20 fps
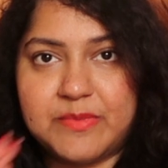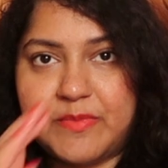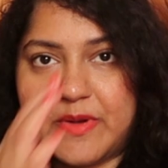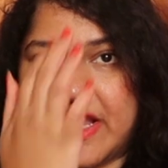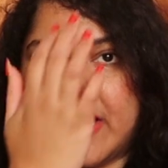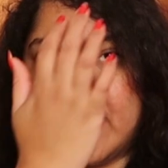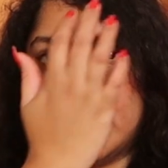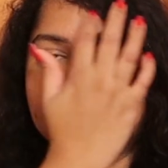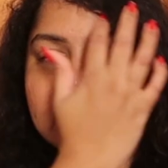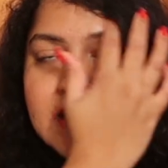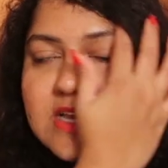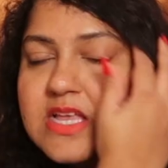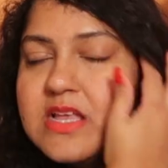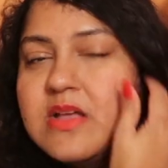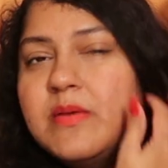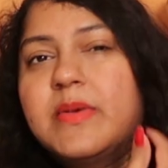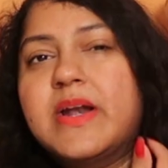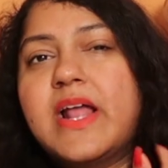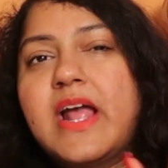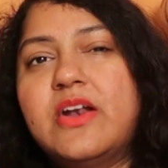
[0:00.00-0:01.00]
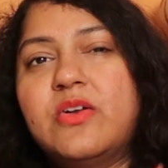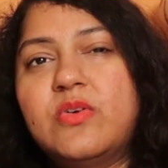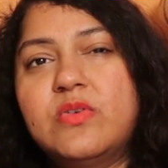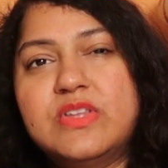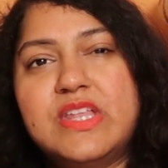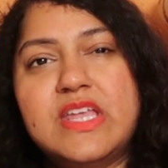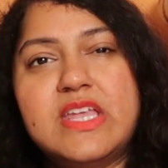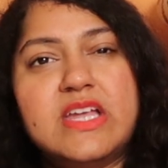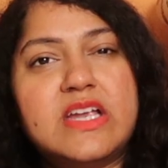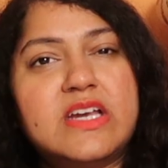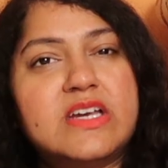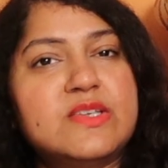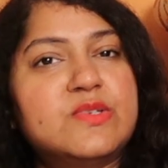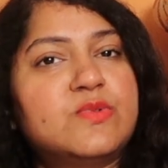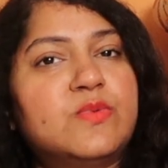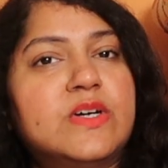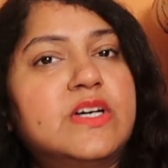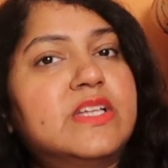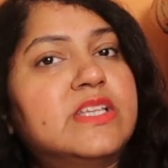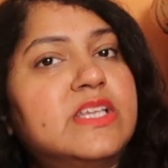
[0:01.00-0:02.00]
the price, but I don't think it
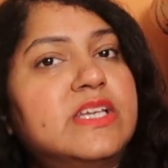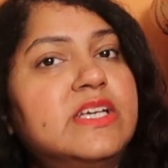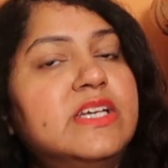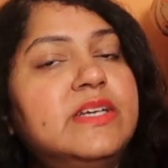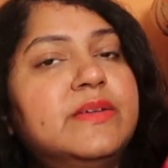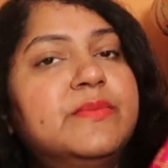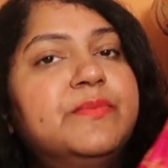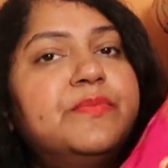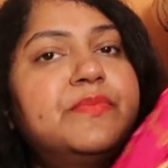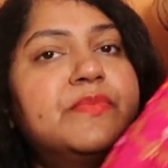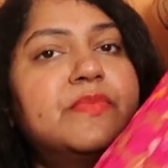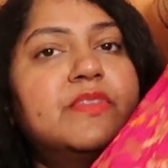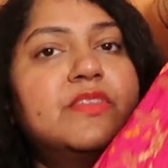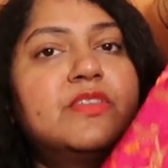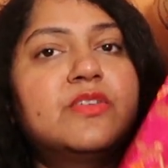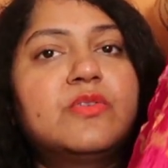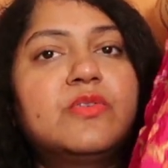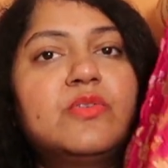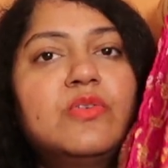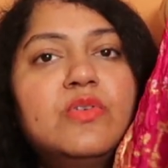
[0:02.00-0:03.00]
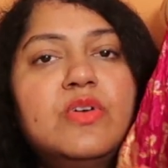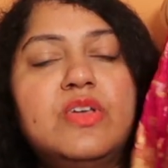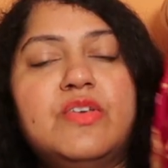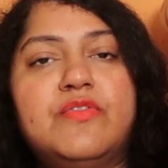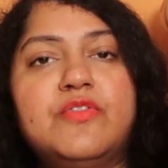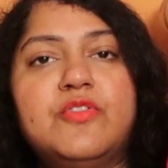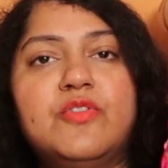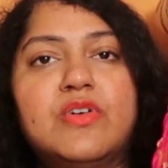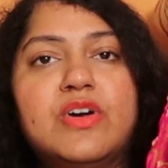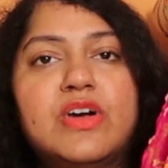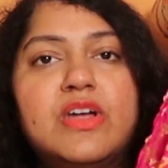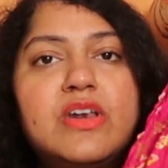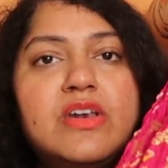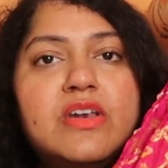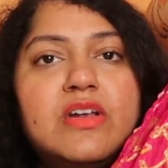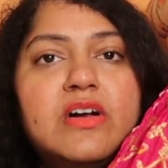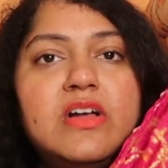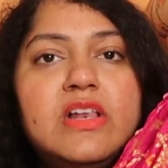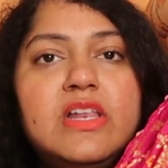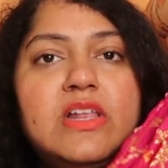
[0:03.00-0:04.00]
is worth it. So if you are
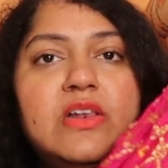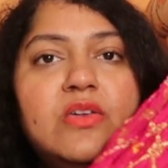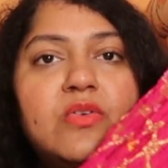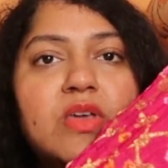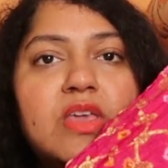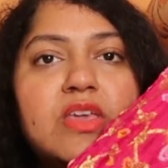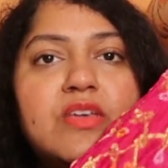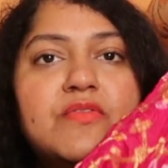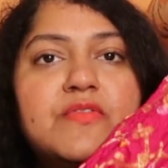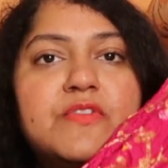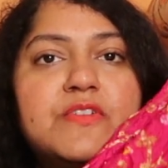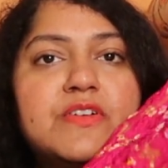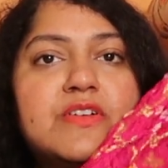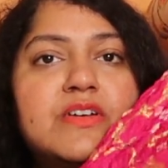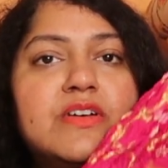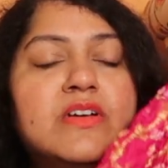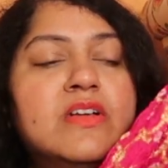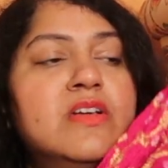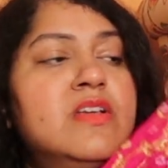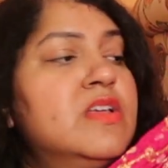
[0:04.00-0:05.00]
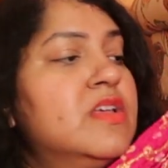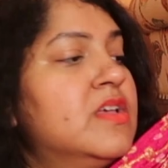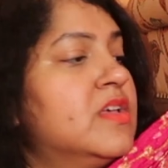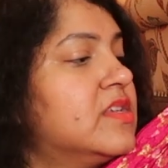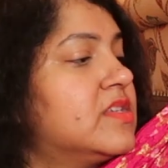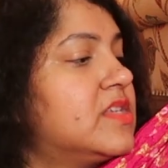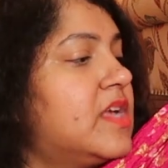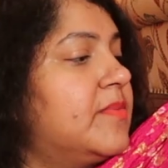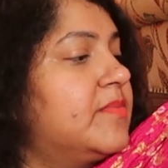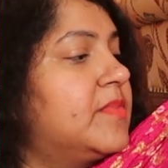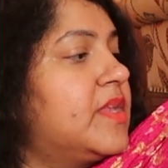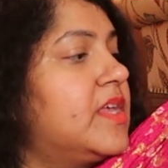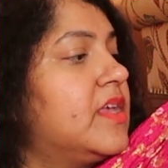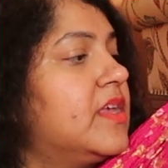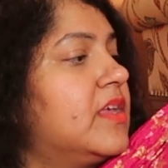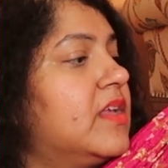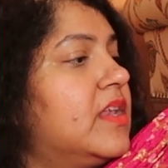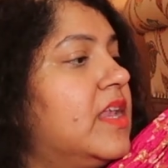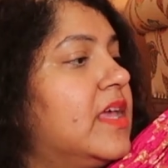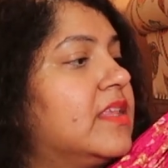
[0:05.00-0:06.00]
really looking for
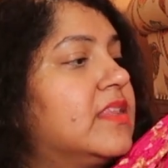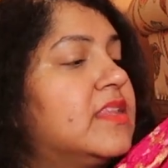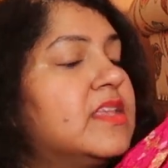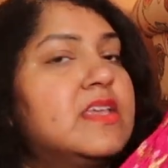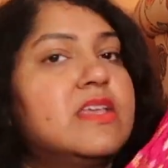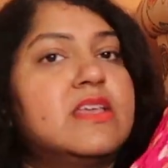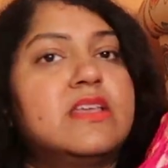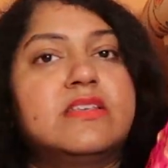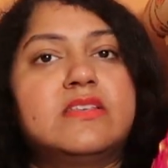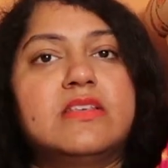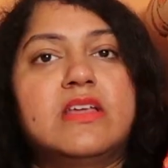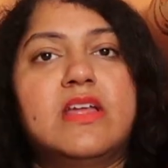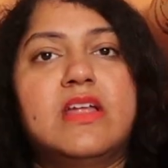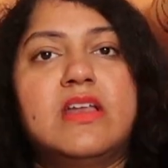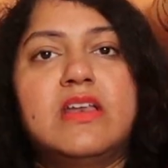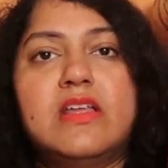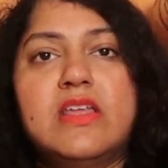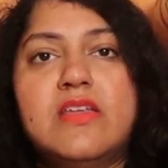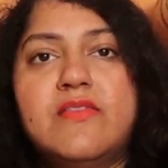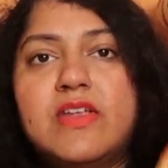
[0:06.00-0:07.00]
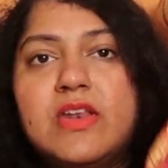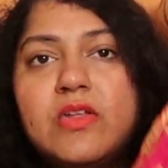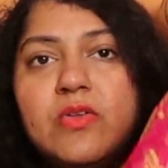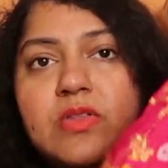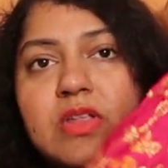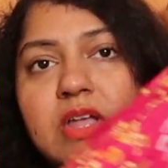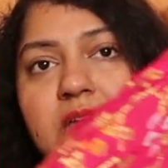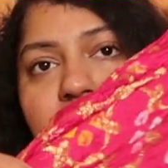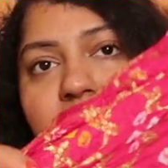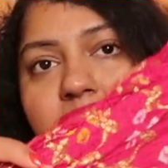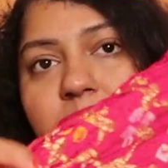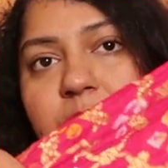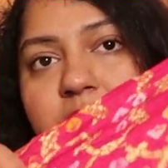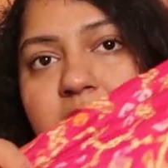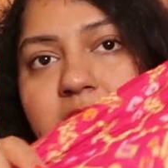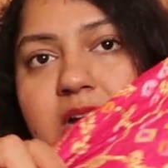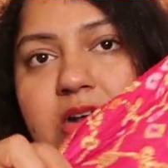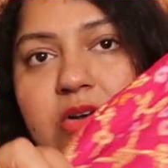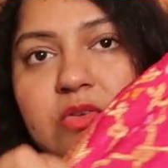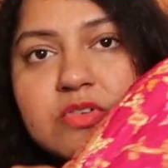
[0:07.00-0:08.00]
something like this, and even on the
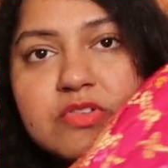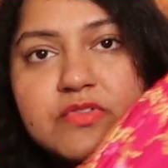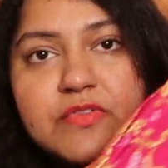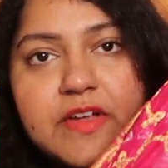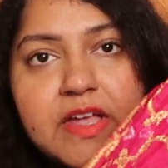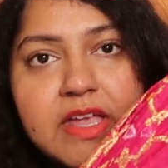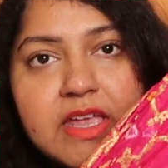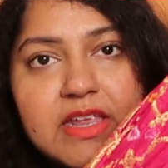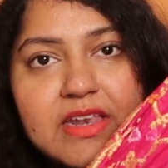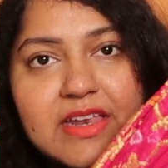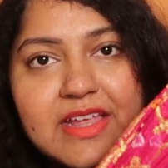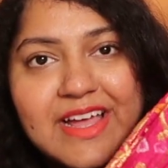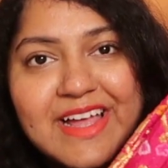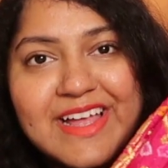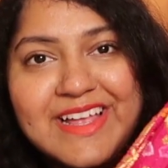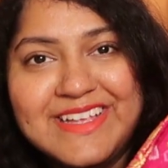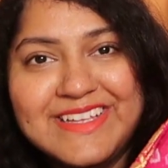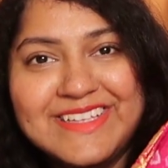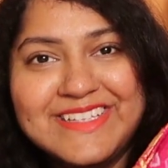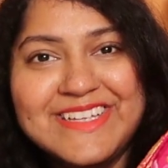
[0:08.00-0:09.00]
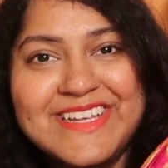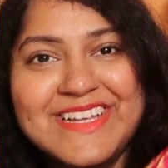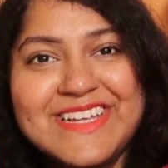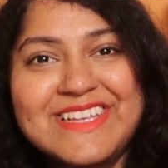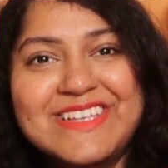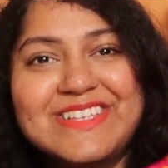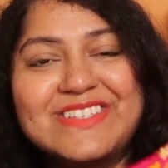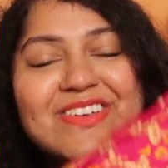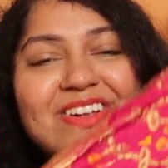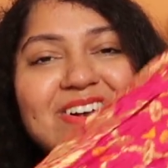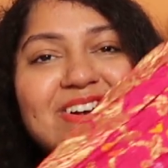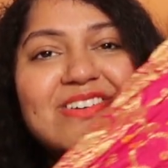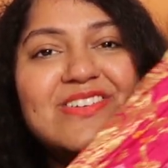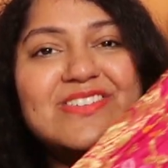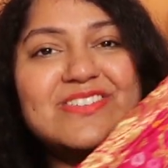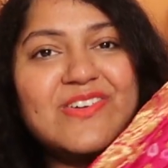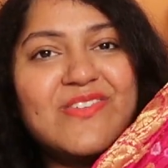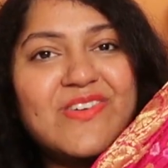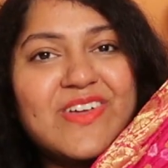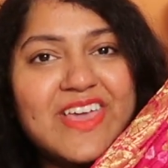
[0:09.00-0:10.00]
camera it looks fine, yeah. So it
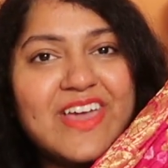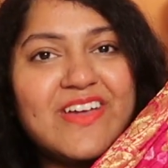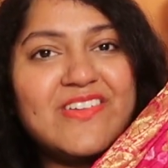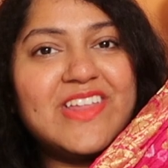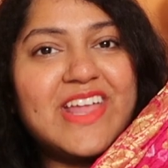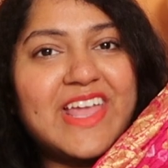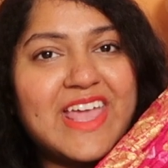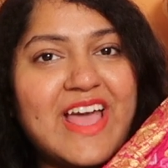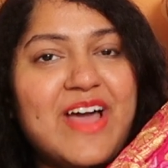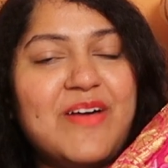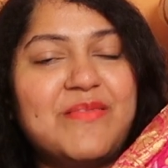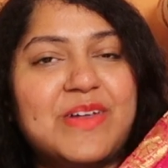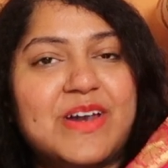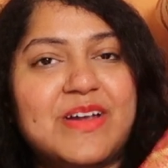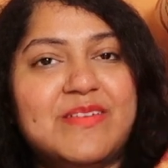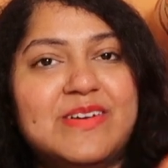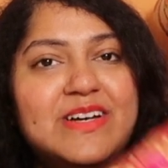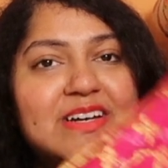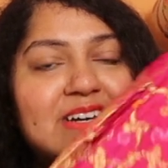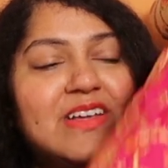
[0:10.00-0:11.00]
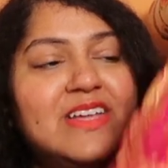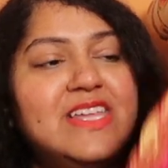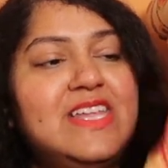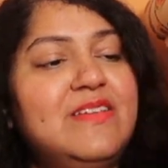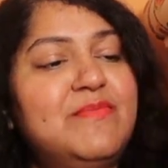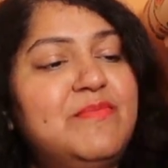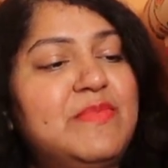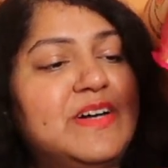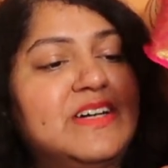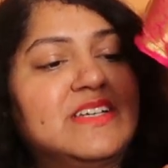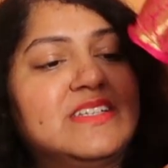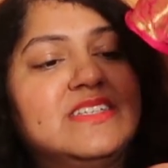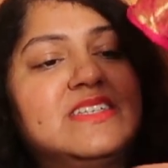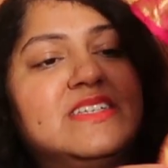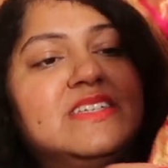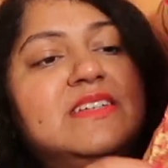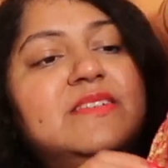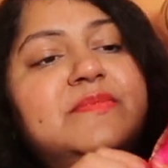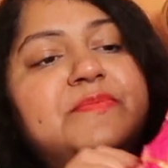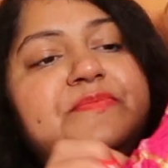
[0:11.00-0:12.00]
looks okay on the camera, but in
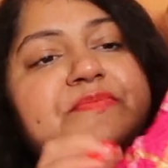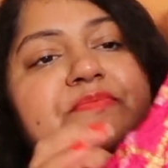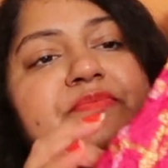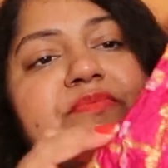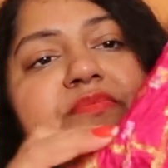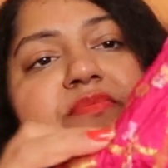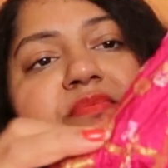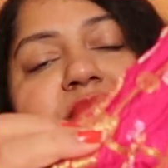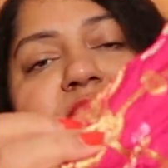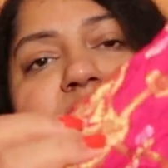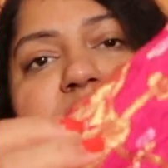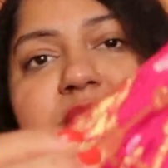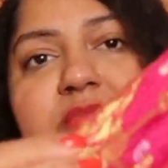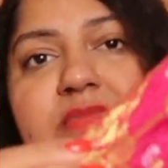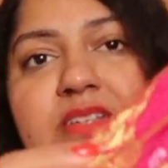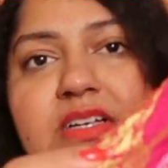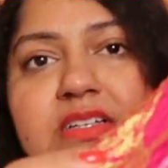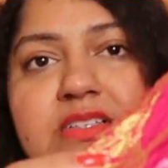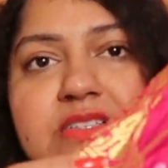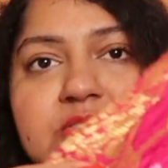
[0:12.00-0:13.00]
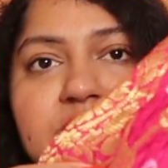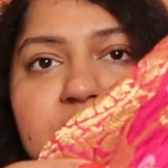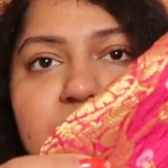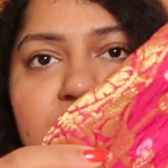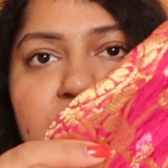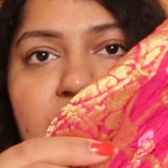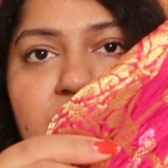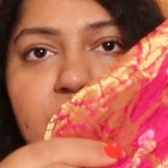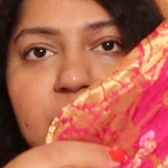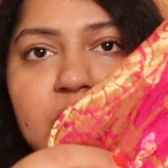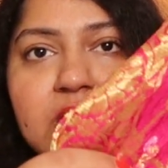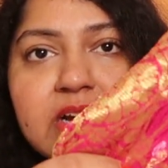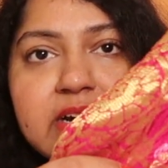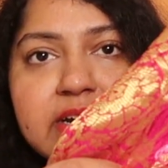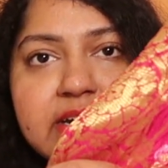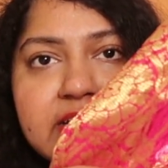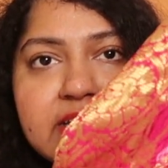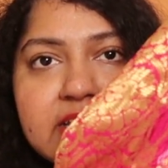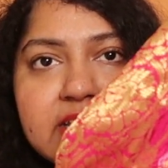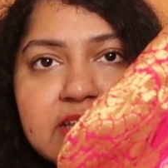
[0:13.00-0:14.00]
person, so the
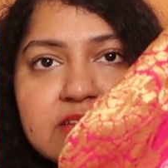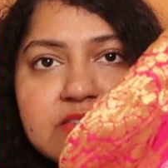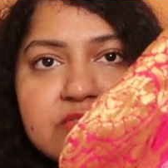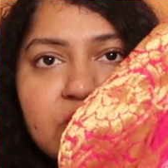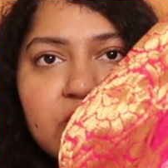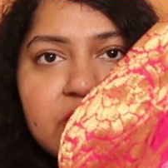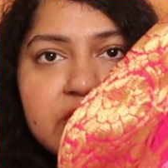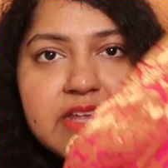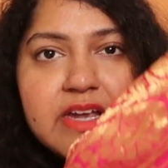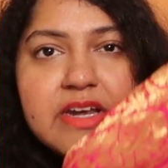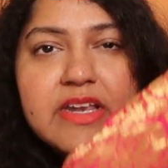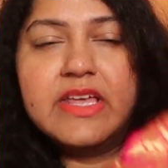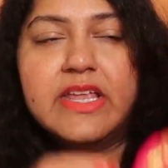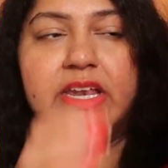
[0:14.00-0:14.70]
quality is not that